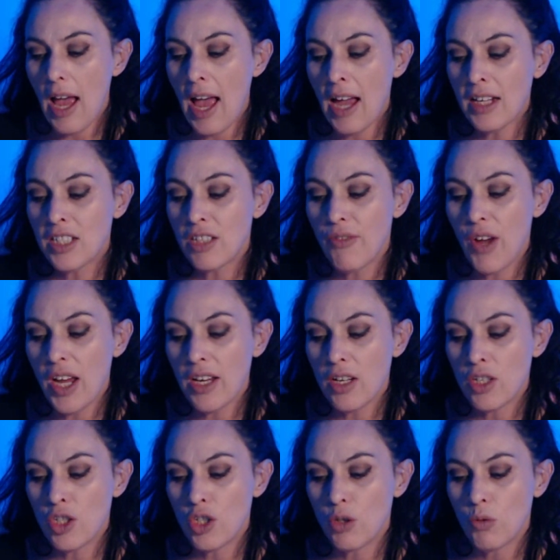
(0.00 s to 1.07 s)
Activate
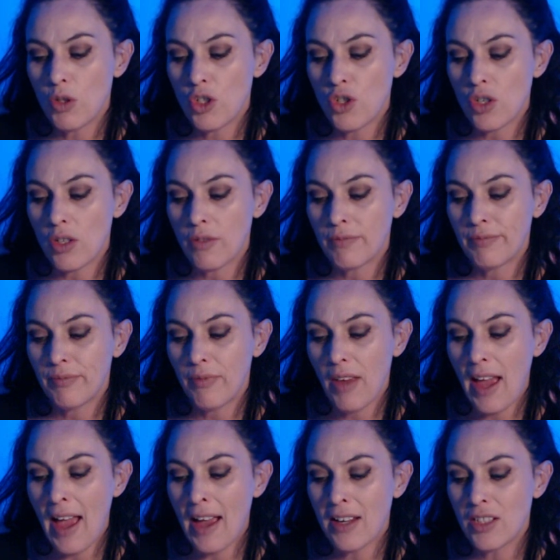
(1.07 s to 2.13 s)
intuition.
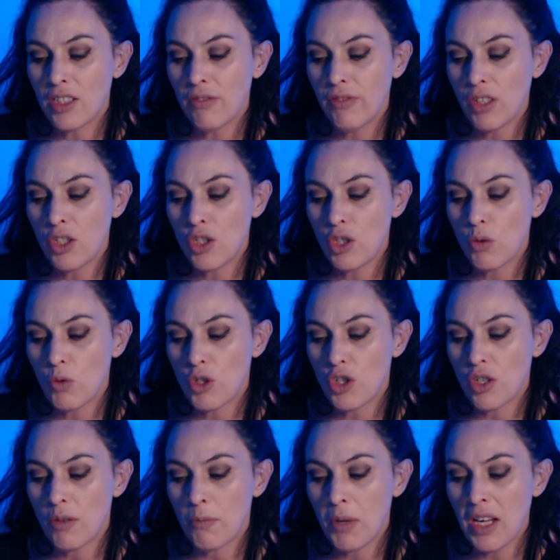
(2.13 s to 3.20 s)
Active
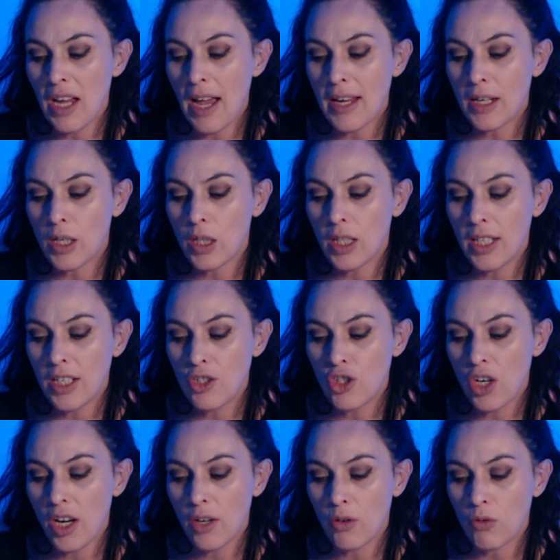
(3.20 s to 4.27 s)
intuition. Be a clear
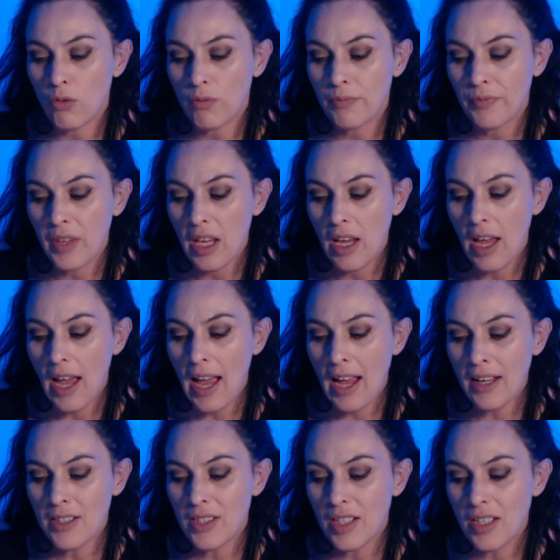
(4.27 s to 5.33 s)
channel.
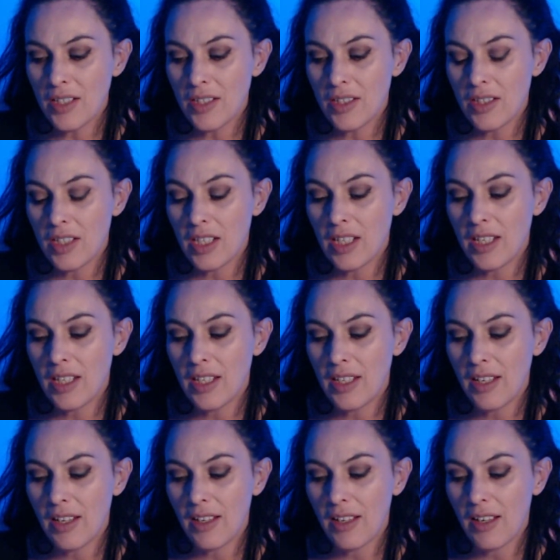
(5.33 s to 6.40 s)
Access the
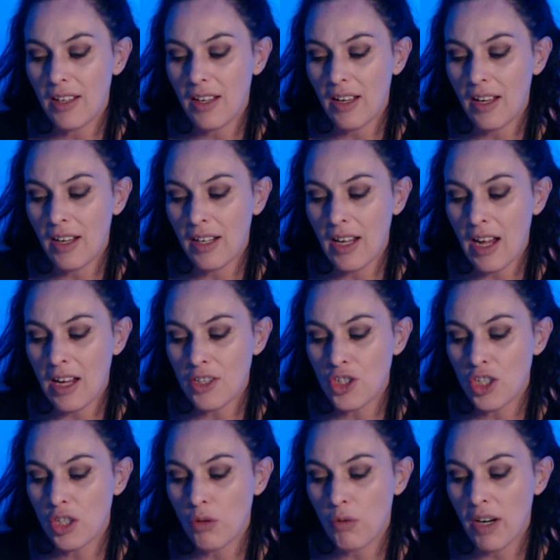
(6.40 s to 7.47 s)

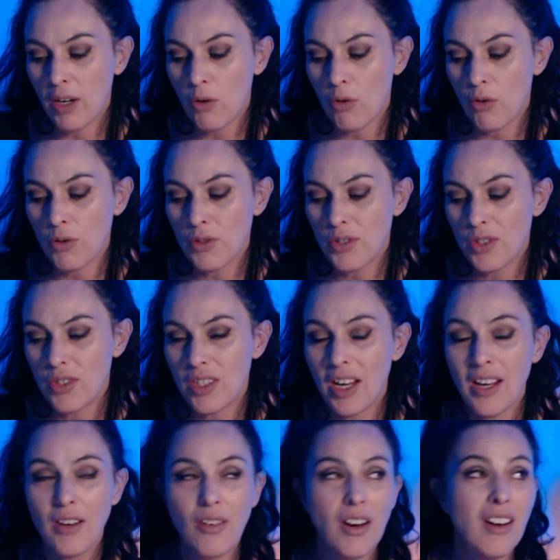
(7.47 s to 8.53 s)
Akashic records.
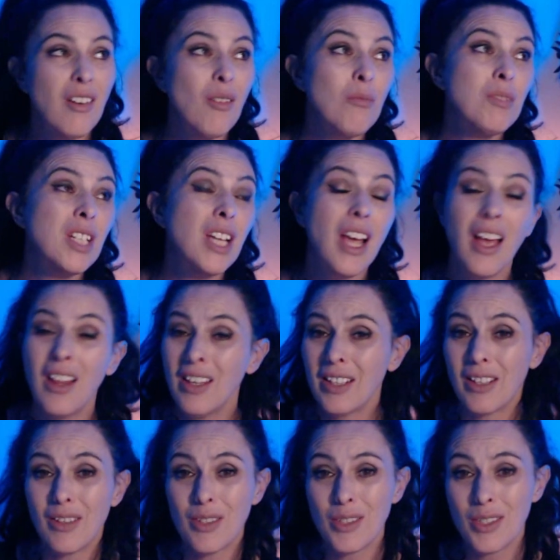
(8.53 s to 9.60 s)
Stay grounded. I'm telling
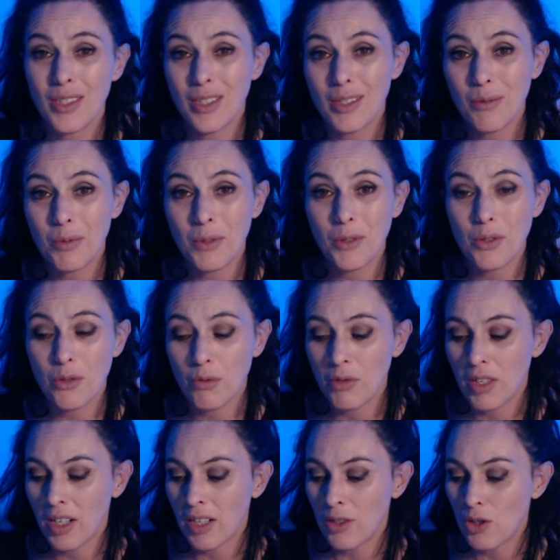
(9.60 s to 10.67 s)
you, this is a spiritual
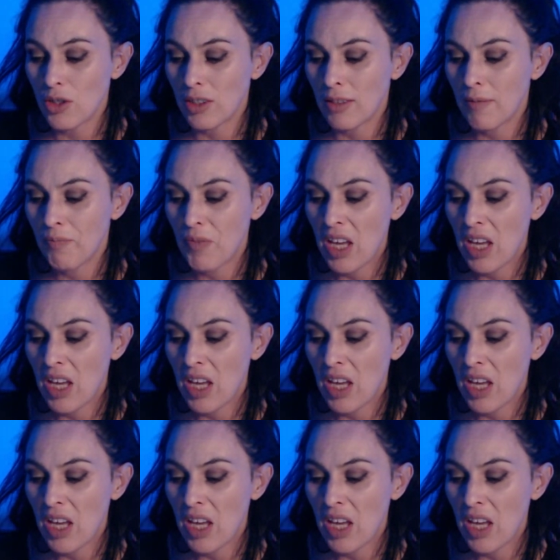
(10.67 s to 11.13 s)
connection.